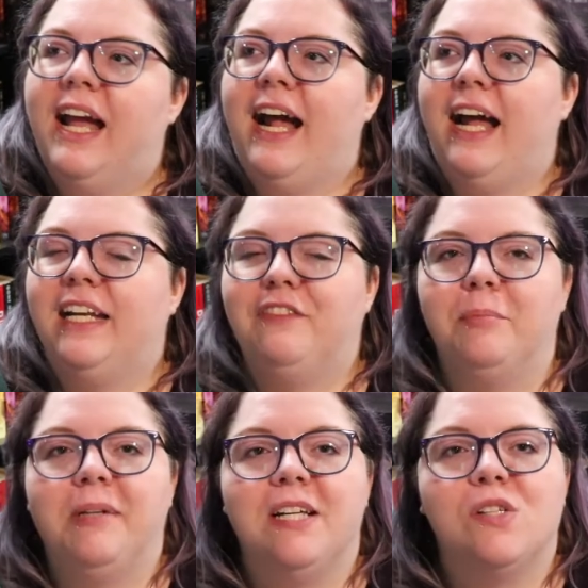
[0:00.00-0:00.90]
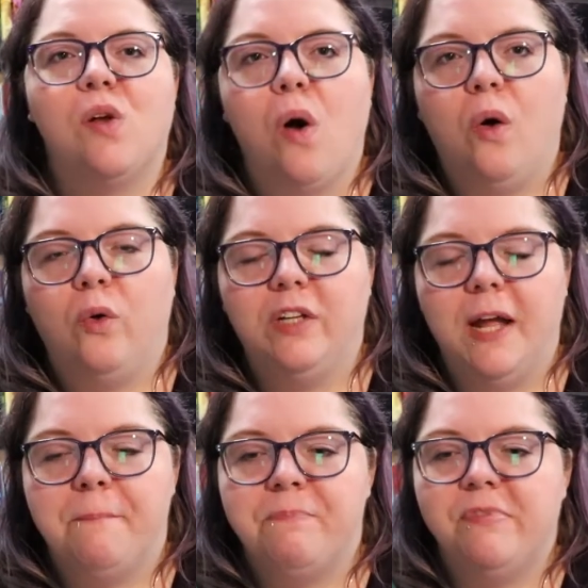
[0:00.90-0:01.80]
And if her blood is gold,
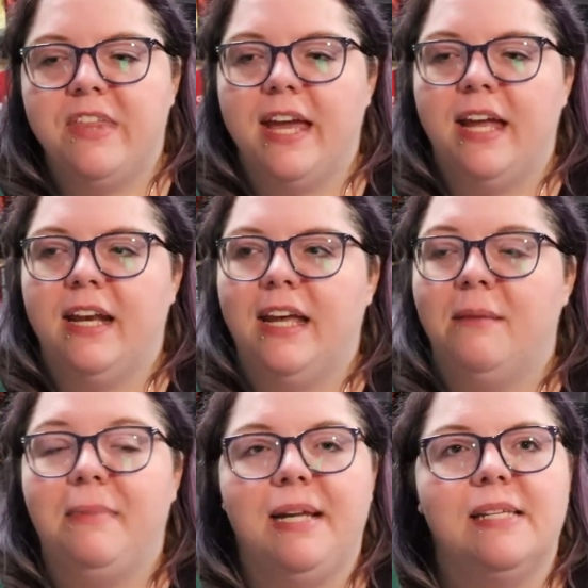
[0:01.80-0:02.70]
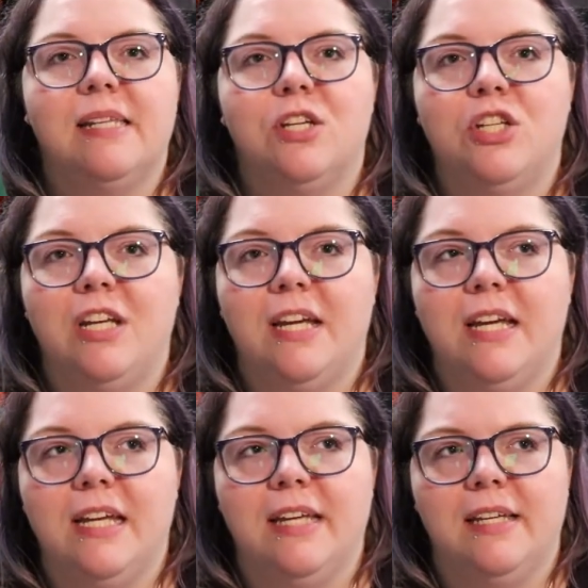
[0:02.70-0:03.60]
then it means that
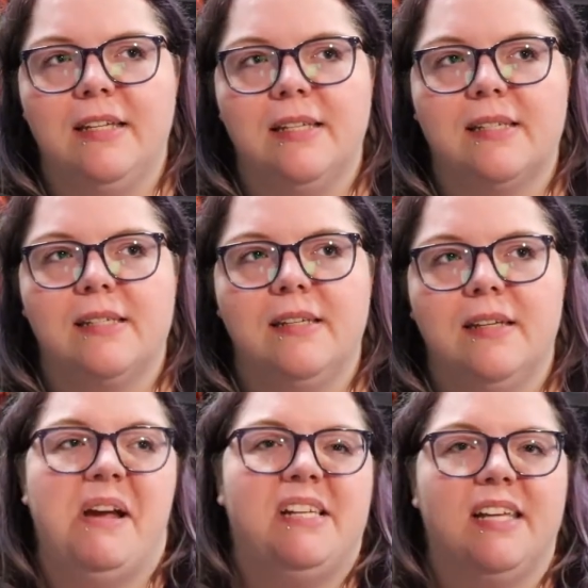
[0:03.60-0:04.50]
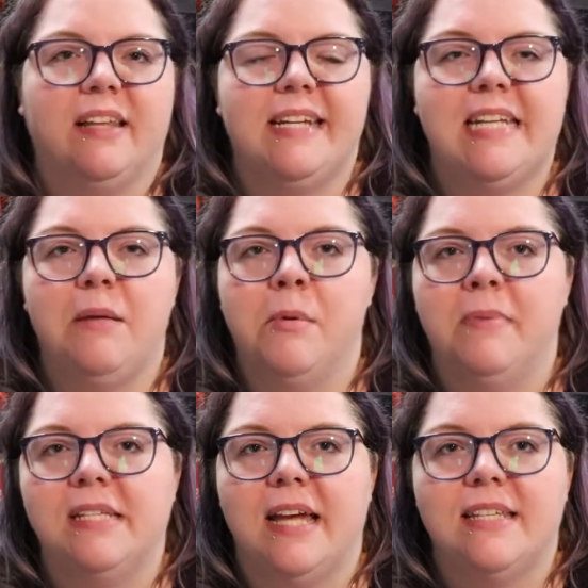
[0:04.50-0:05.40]
she is basically demon
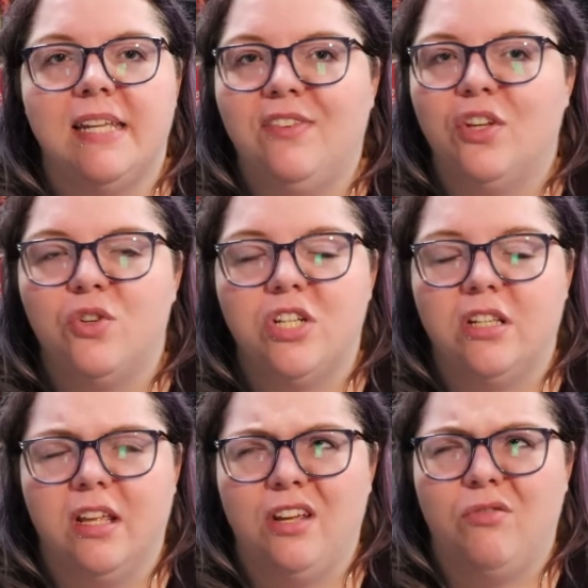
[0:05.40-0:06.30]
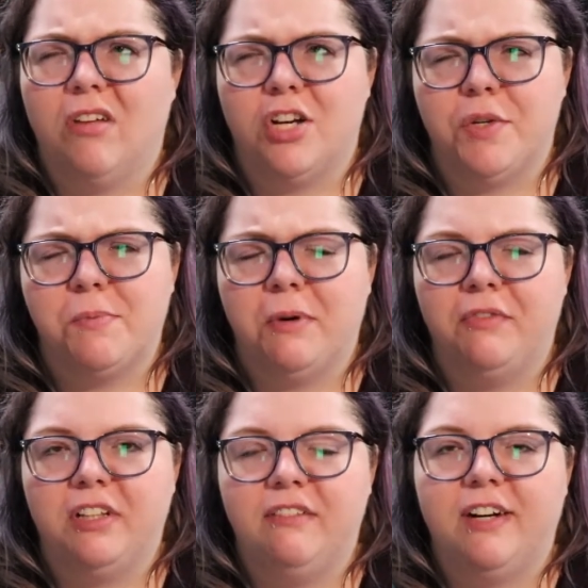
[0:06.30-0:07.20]
possessed even though she, that you thought she was
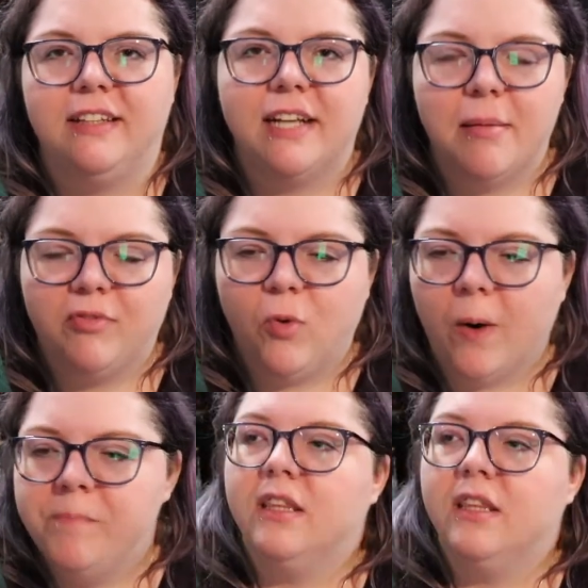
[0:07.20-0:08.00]
perfectly fine the day before.